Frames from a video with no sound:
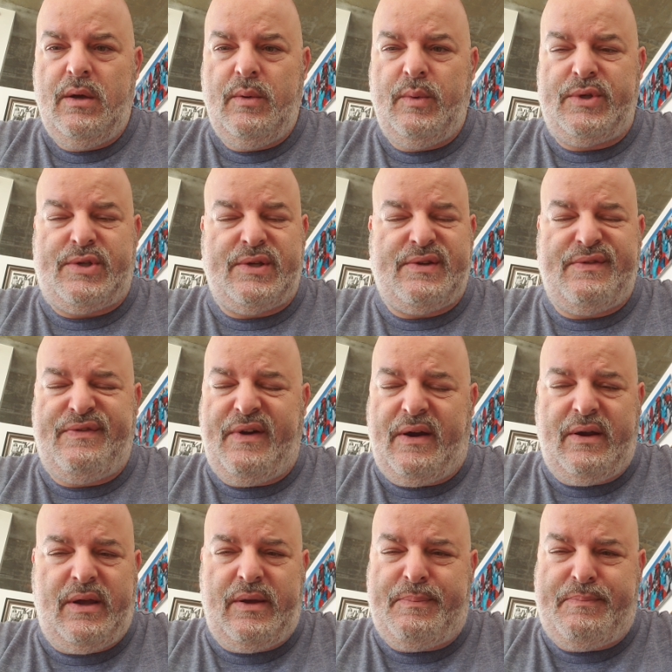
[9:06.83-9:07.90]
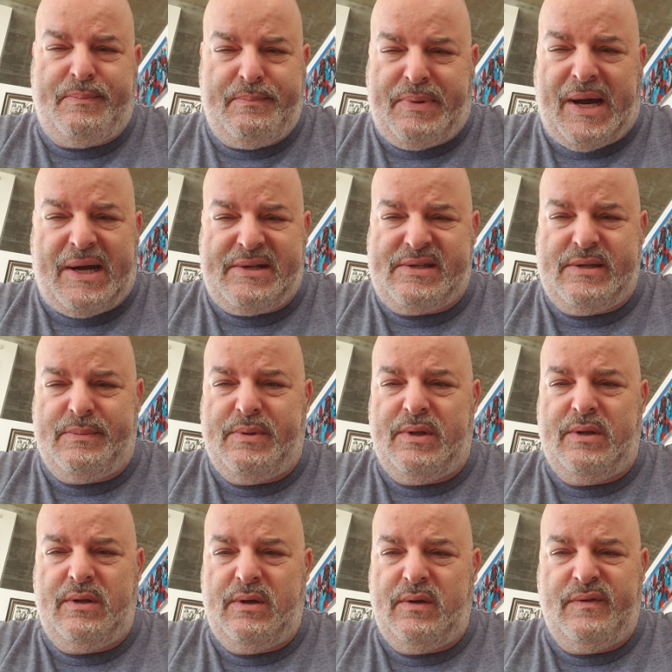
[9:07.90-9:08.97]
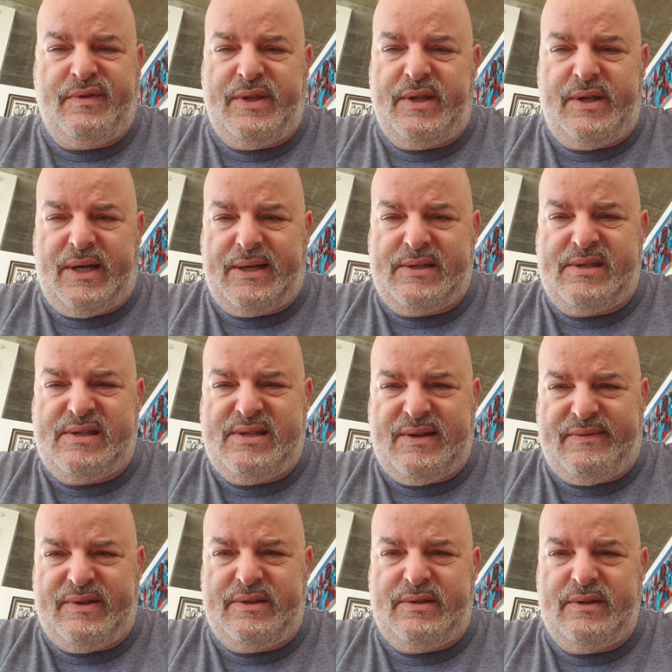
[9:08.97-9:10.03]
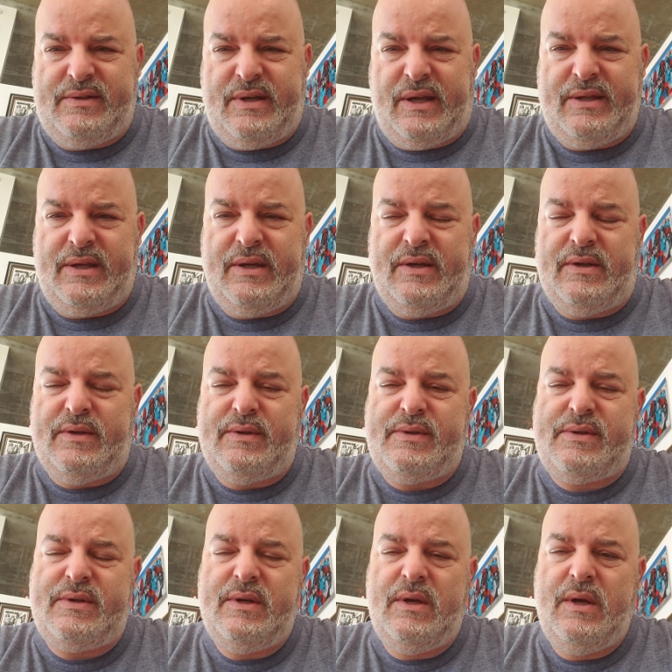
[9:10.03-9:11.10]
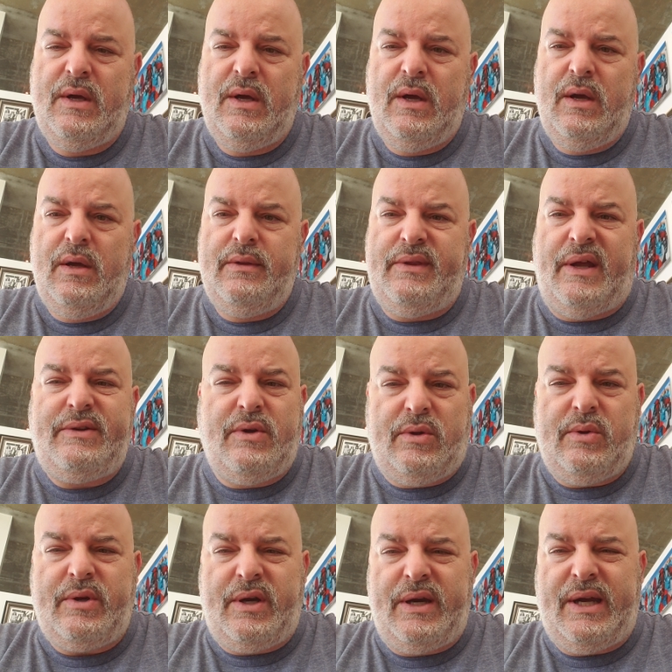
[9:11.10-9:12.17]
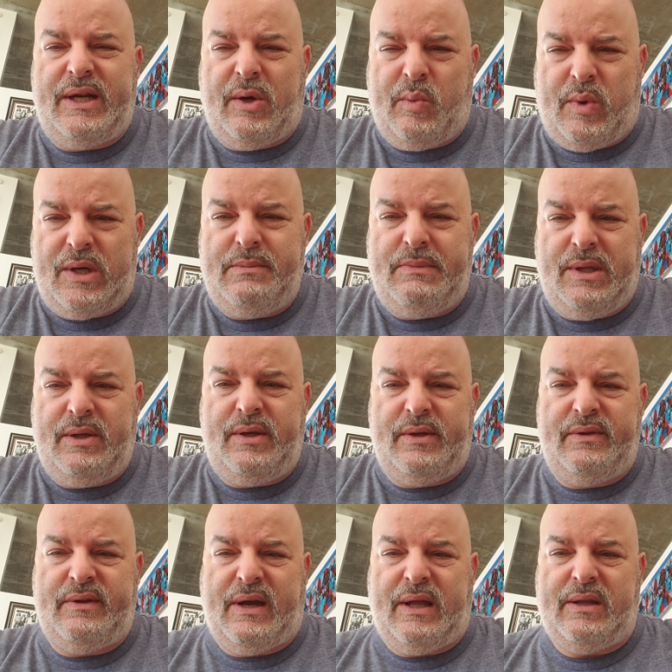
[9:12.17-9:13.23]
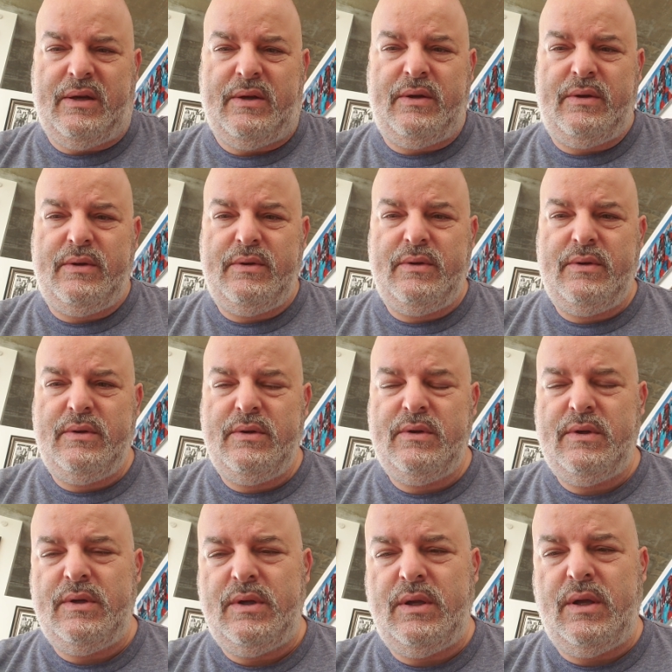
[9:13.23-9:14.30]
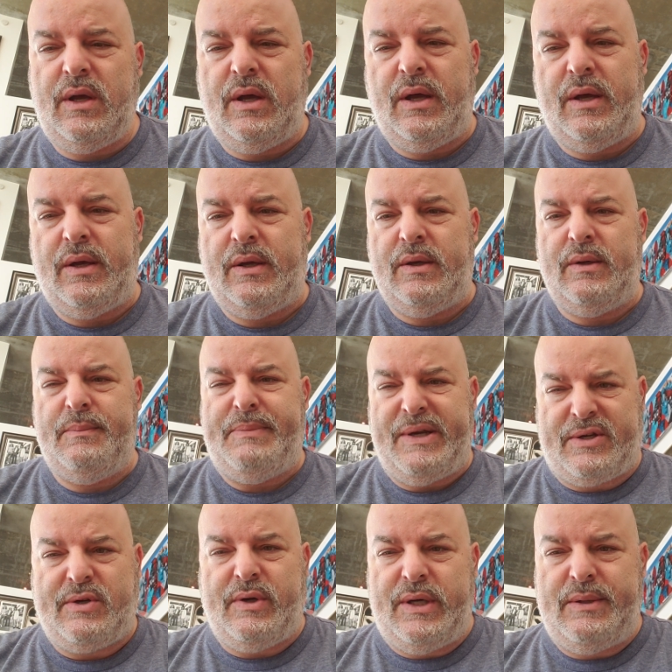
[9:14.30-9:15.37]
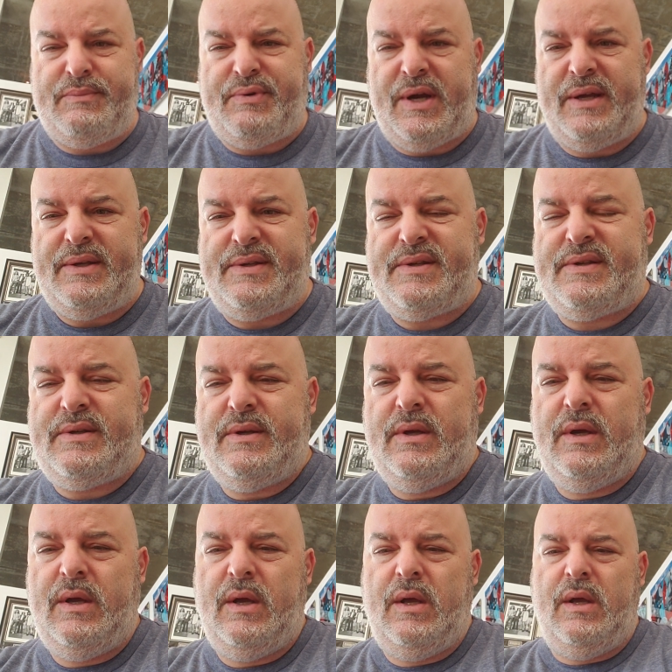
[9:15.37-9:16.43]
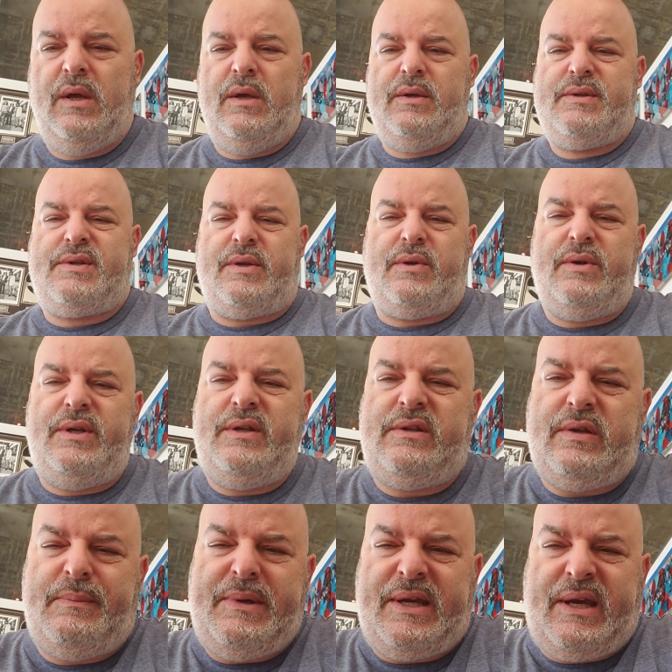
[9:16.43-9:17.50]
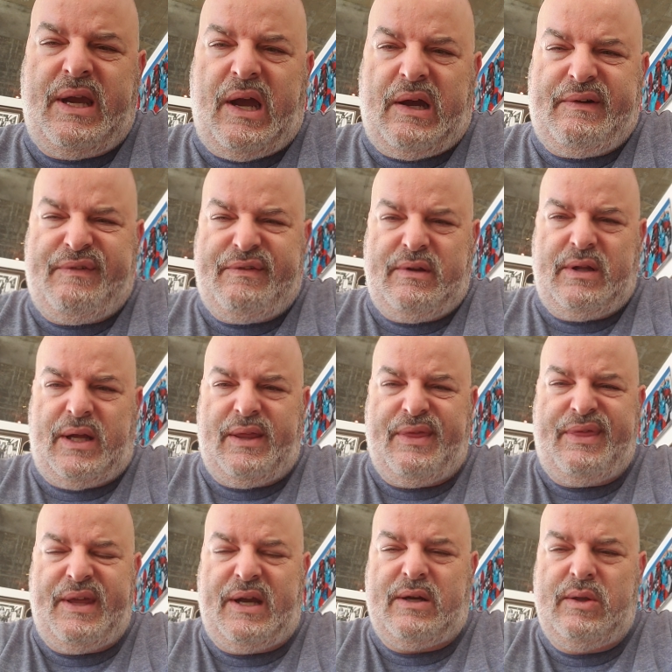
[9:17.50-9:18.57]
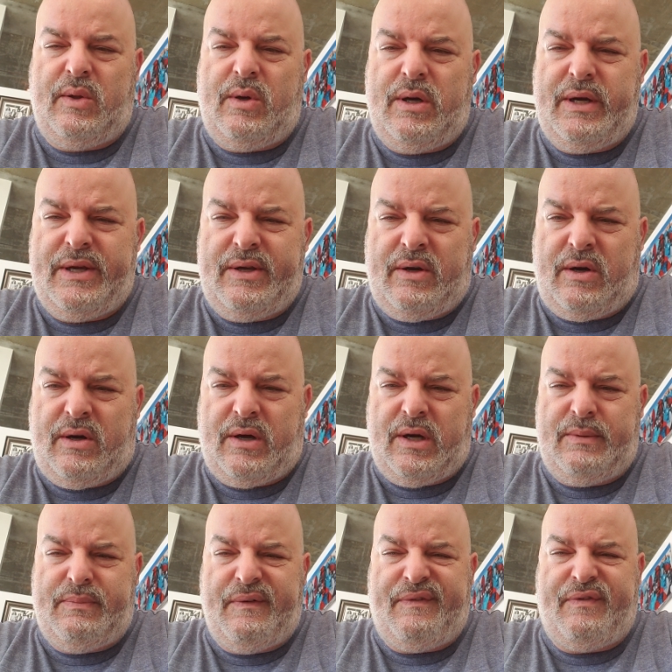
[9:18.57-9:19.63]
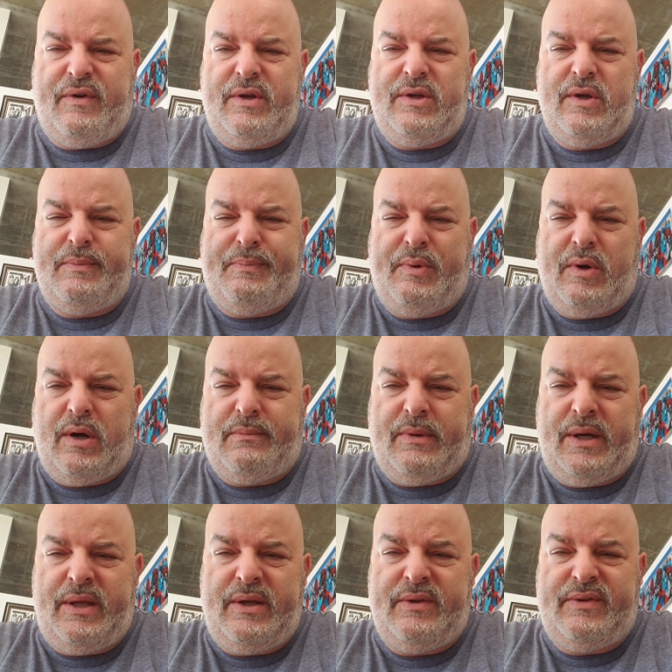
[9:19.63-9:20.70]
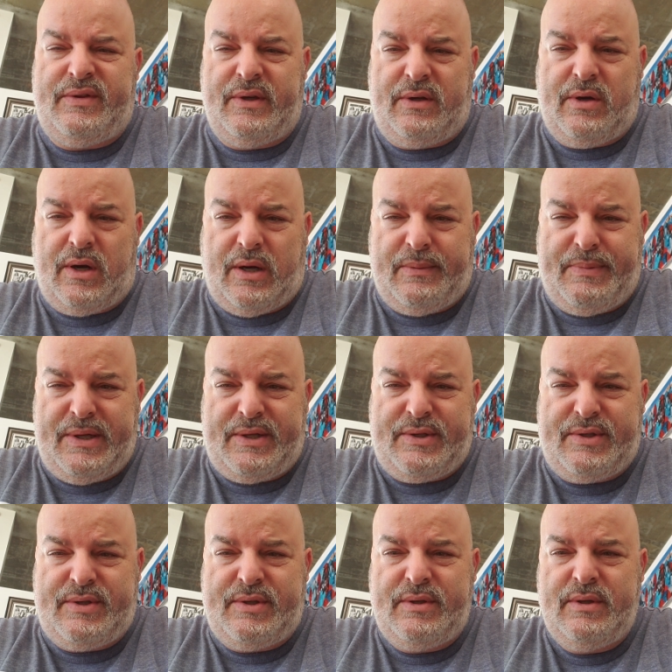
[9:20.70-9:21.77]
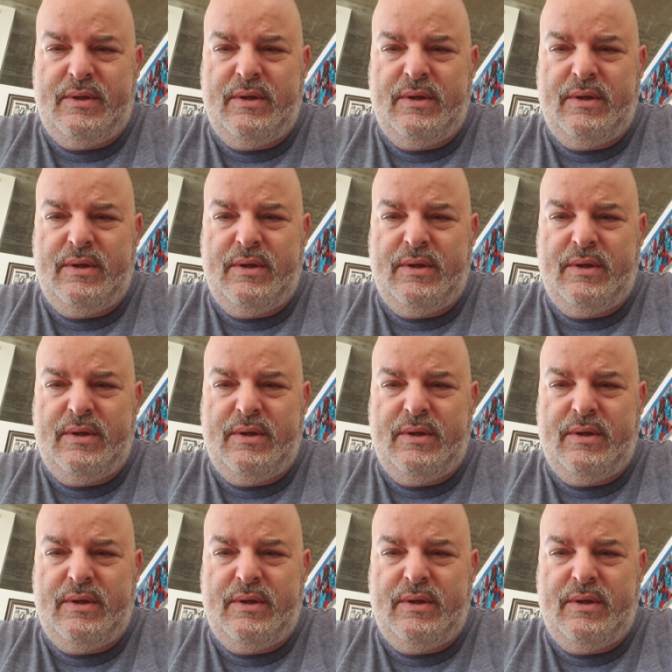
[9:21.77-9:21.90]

which is very possible over the next 7 to 10 years, then you're looking at a $1 million Bitcoin price. So you need to be careful and think long and hard before you pour money into garbage,